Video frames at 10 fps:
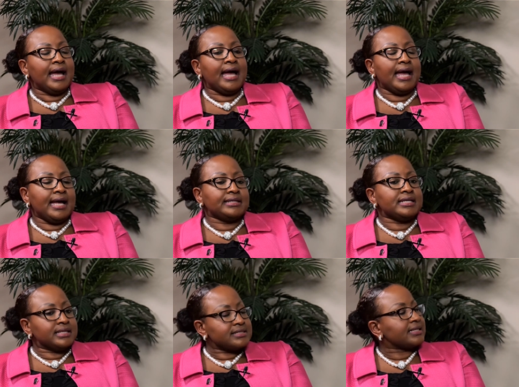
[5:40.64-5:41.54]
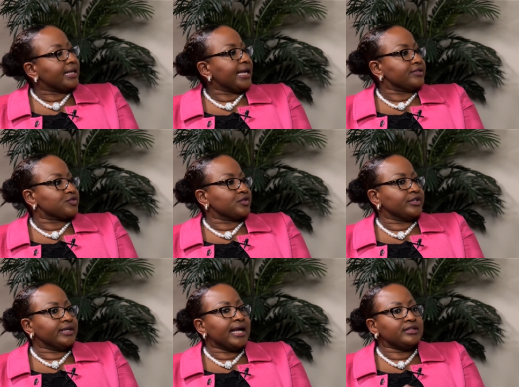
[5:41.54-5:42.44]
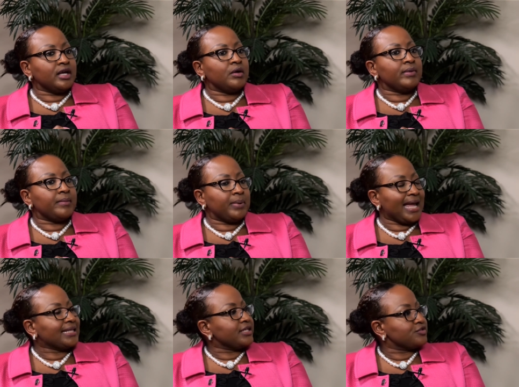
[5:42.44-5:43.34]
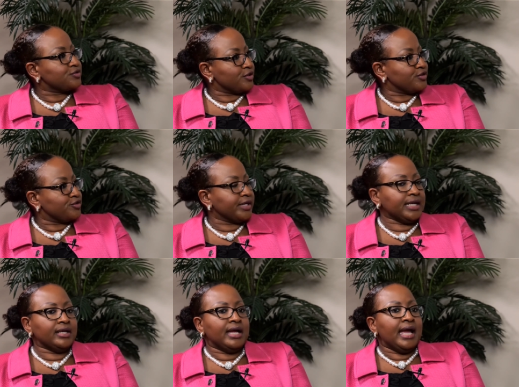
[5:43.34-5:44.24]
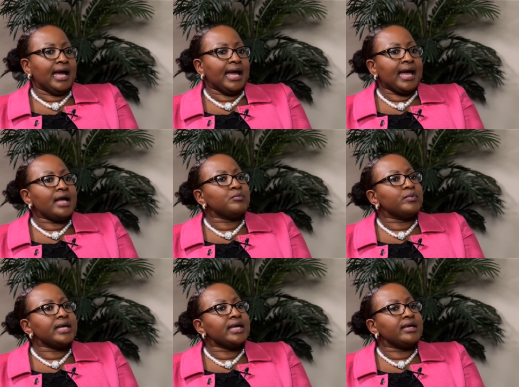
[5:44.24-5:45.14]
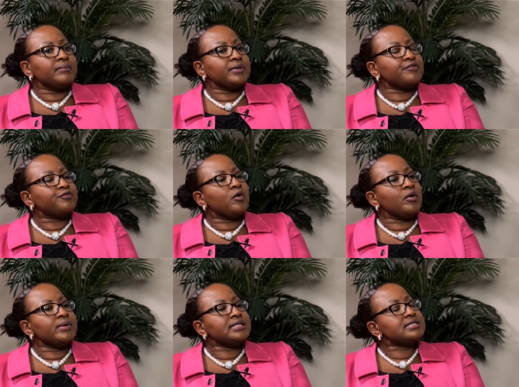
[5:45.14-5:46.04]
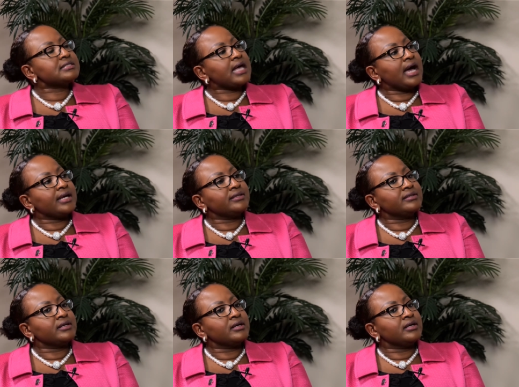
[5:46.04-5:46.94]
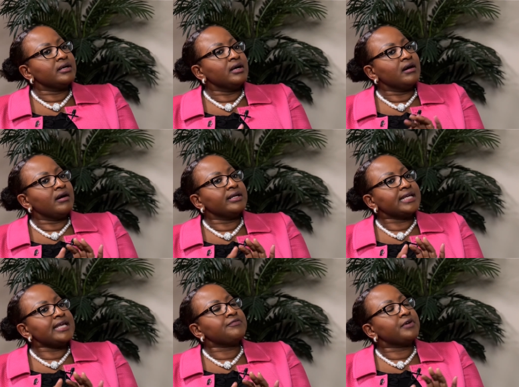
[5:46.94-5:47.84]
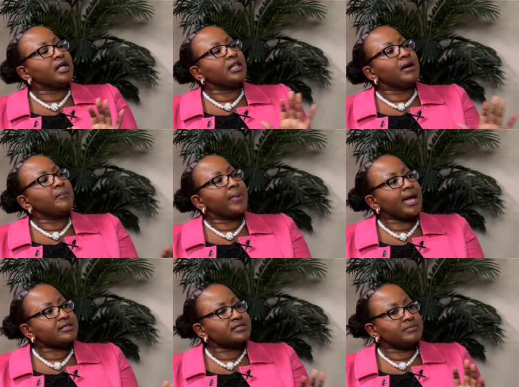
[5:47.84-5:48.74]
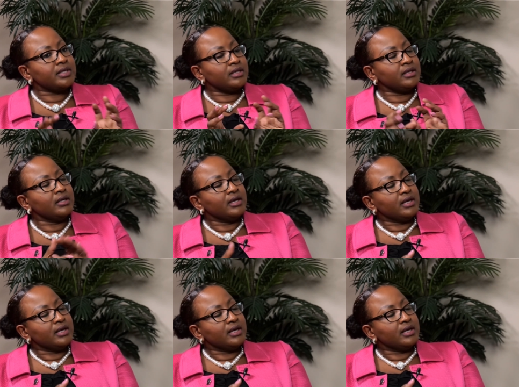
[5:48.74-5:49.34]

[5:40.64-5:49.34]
and it is a cancer and now we're planning surgery and we before we decide on if a lumpectomy